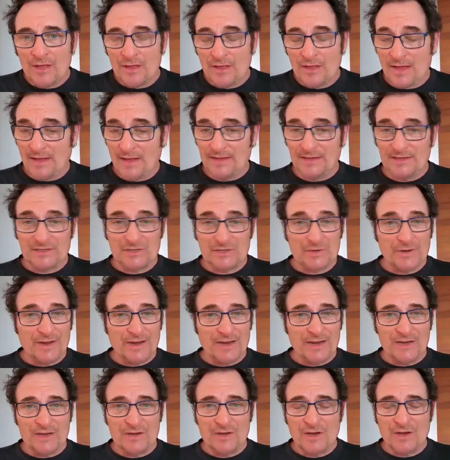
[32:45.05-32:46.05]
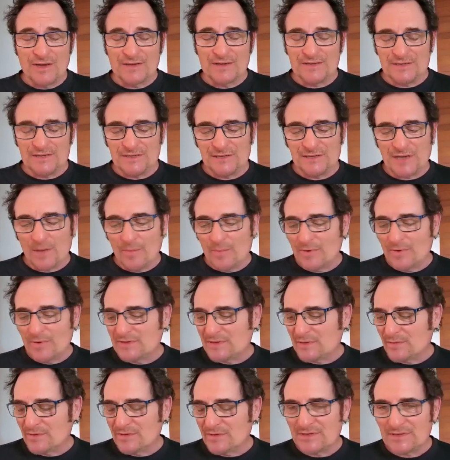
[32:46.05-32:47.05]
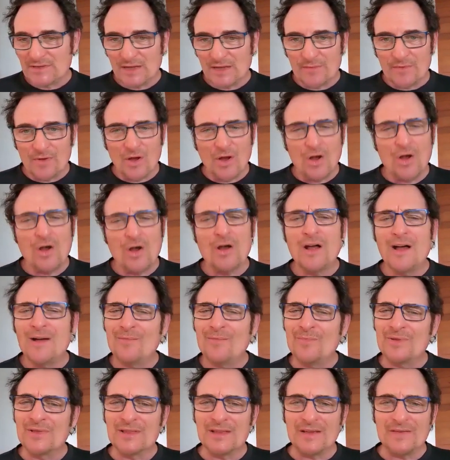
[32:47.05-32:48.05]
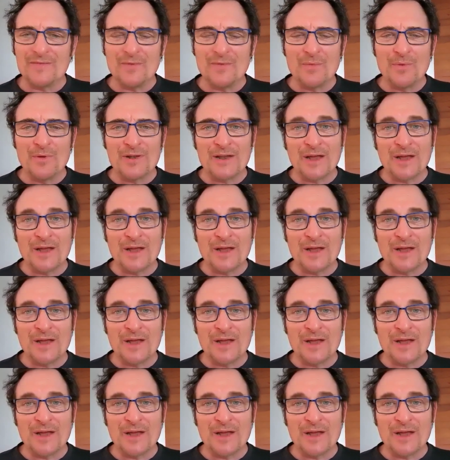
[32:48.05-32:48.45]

you had these training dogs, these shepherds that were just unbelievable.